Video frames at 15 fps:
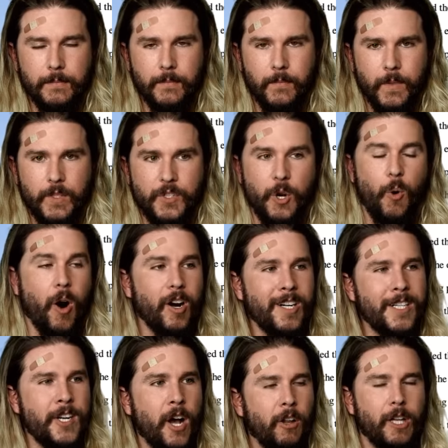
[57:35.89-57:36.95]
So, our
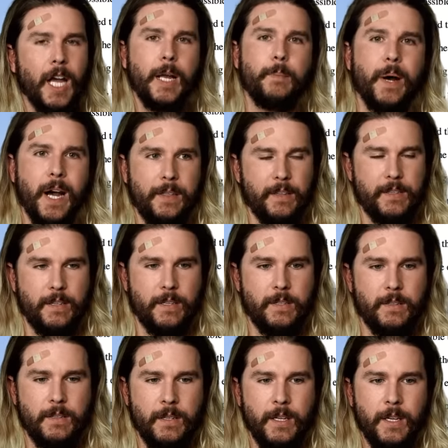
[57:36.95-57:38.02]
null
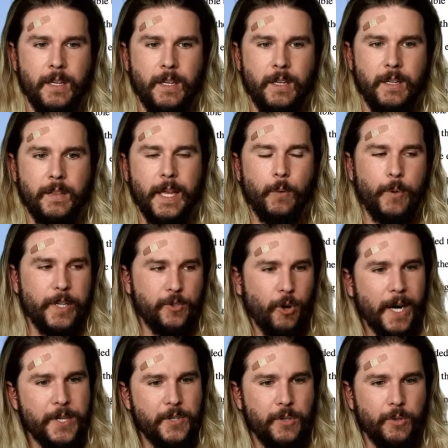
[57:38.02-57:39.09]
hypothesis that we
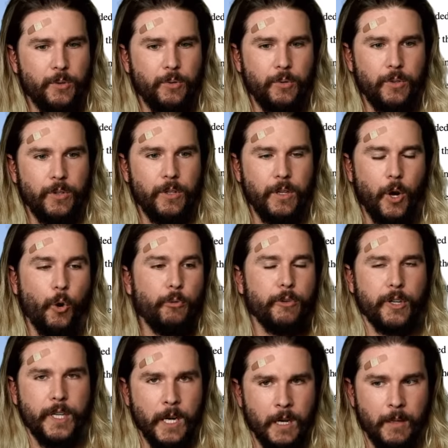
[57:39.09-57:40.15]
tried to
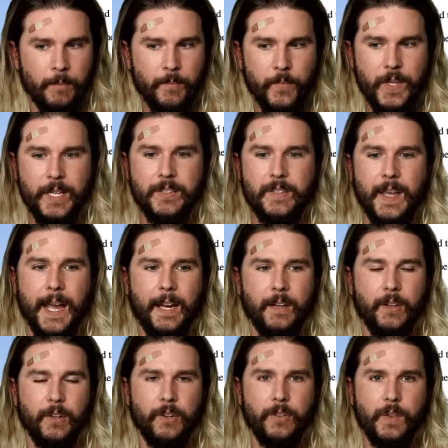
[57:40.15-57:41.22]
overcome is that
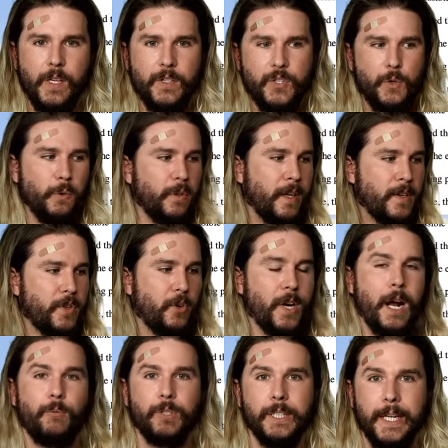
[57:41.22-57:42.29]
these two things are
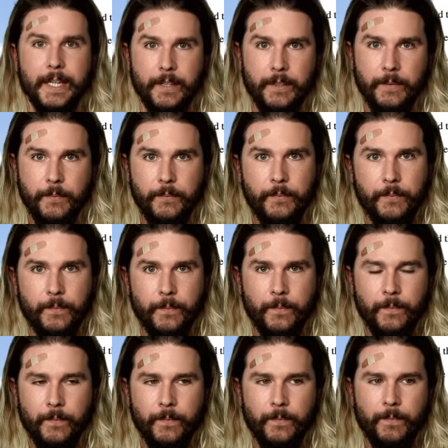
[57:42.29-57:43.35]
not related
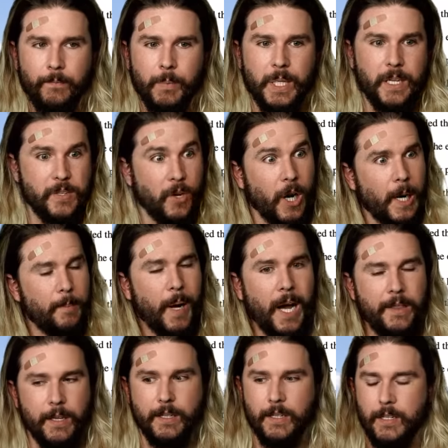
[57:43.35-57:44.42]
because our
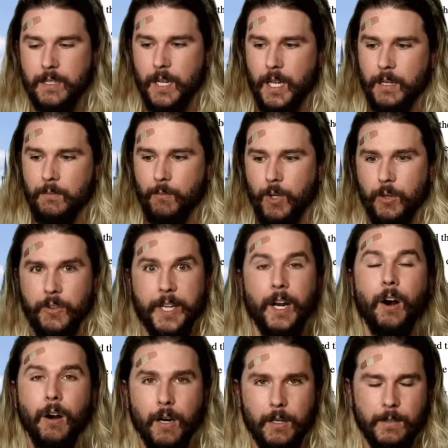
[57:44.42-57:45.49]
hypothesis said, well, they
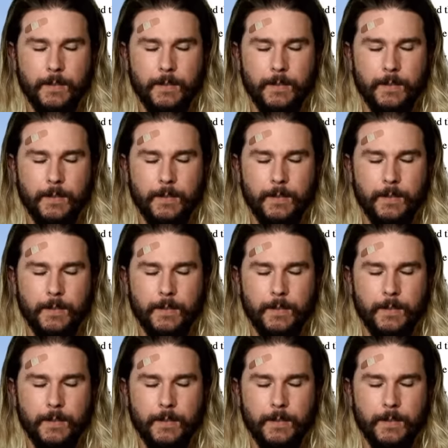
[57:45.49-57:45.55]
are.